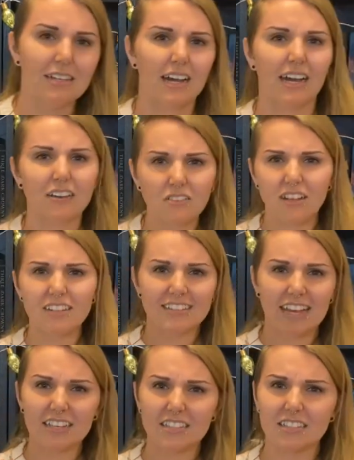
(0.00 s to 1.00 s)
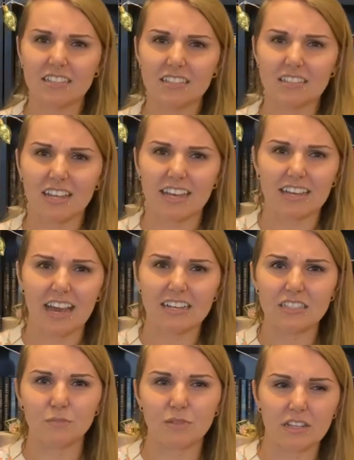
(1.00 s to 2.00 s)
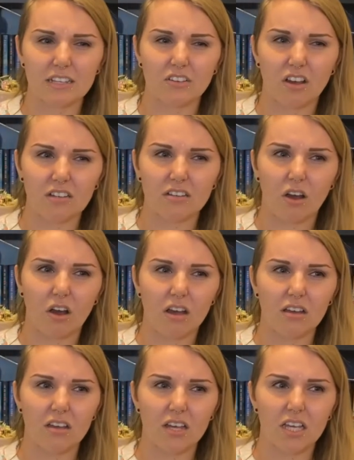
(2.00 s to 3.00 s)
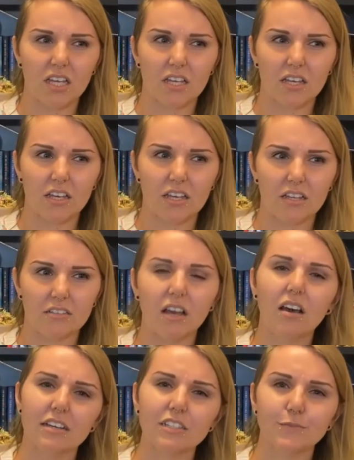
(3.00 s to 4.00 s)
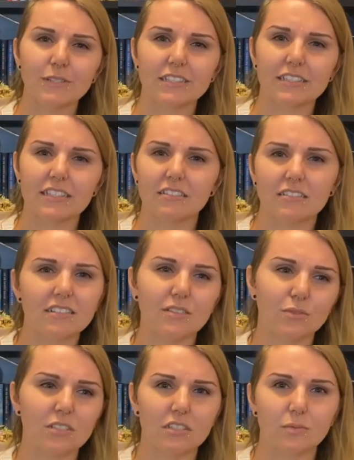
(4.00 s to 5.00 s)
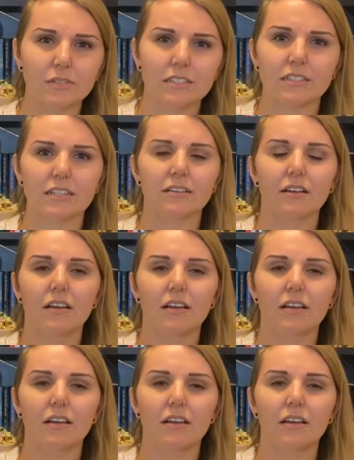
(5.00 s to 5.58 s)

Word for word: and a lot of sex scenes, I guess, but like not, no explicit. It was explicit.